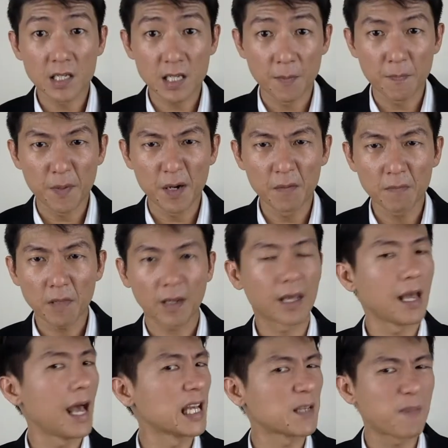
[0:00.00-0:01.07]
simple,
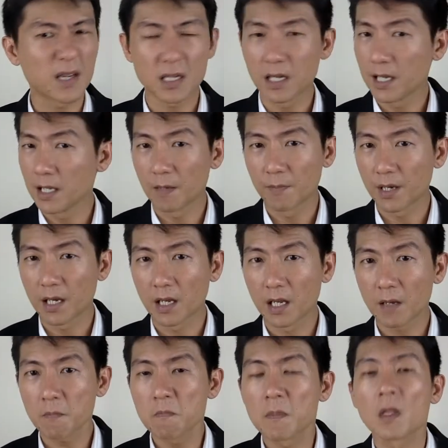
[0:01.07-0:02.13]
especially in the
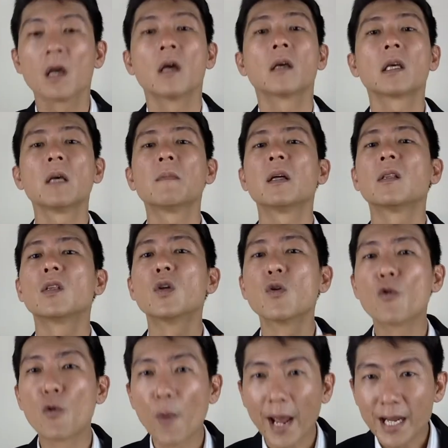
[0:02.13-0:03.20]
beginning. Keep the
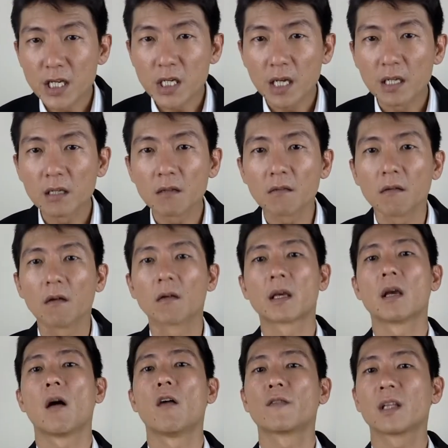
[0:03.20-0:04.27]
duration
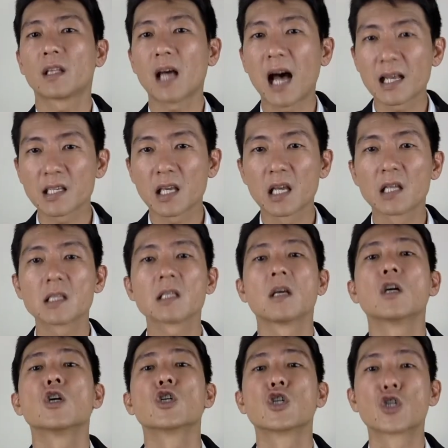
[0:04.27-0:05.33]
of the taskings
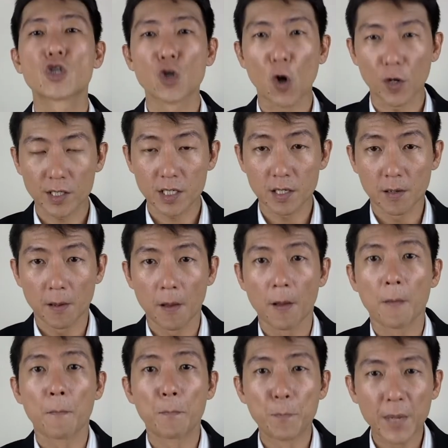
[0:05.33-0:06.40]
short,
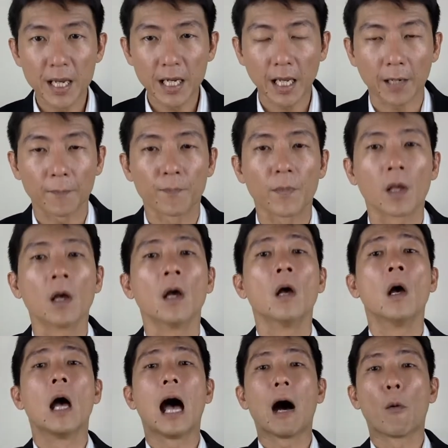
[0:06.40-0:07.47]
meaning
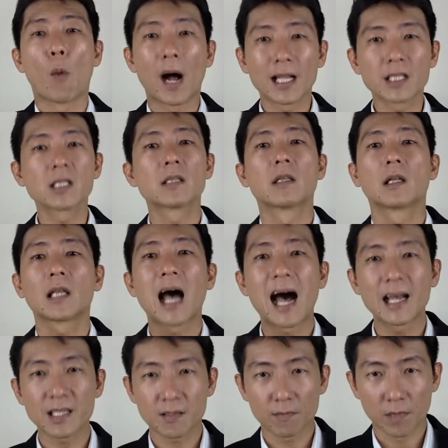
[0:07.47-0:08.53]
once the
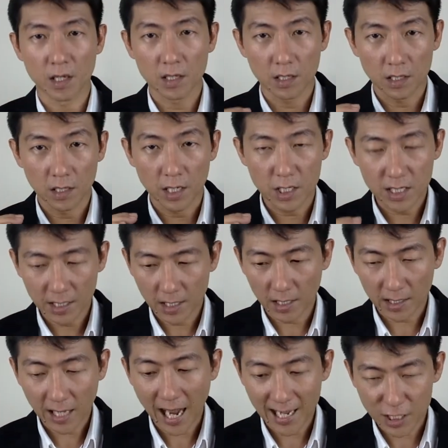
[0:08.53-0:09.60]
task
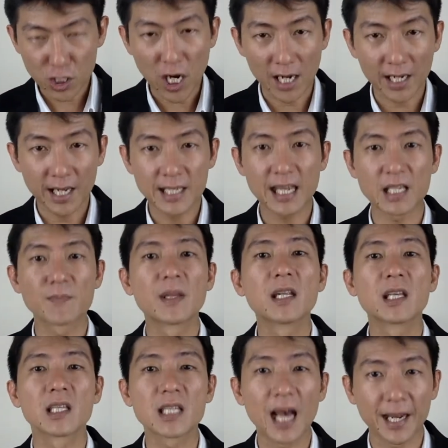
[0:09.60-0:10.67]
chunkings has been
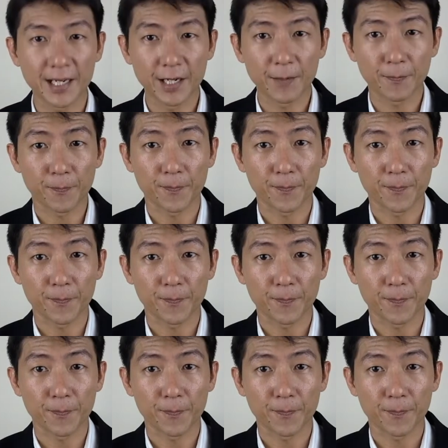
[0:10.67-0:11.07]
decided,